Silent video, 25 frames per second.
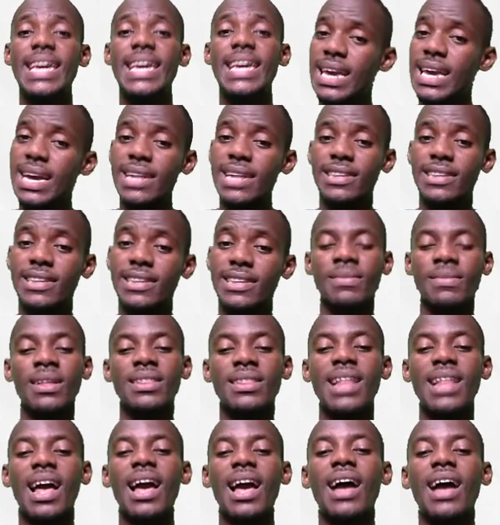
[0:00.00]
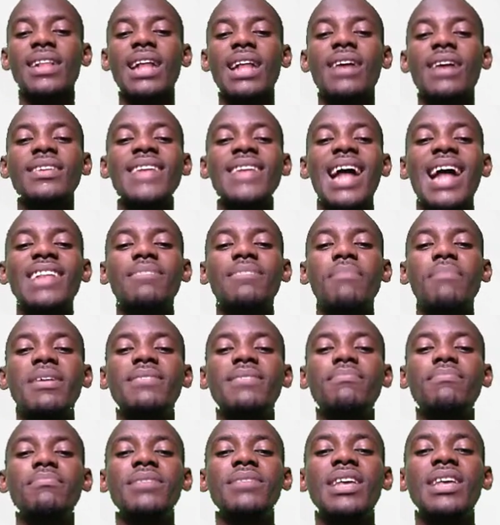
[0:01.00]
it. Now that makes
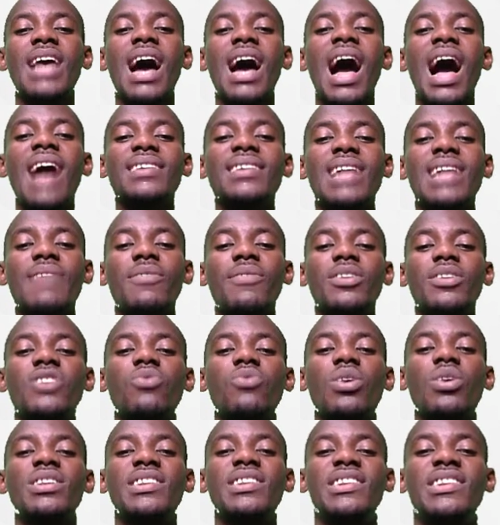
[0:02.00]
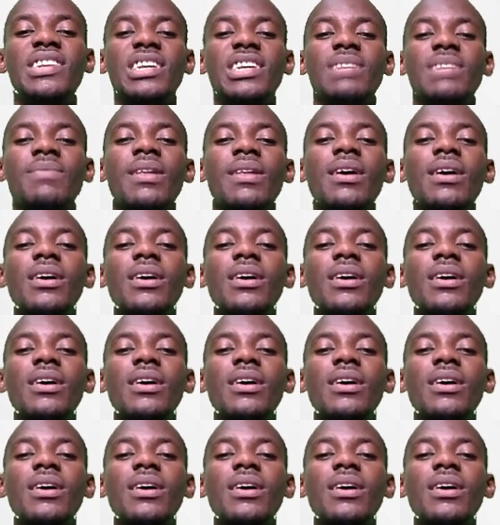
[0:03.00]
the answer for this one D.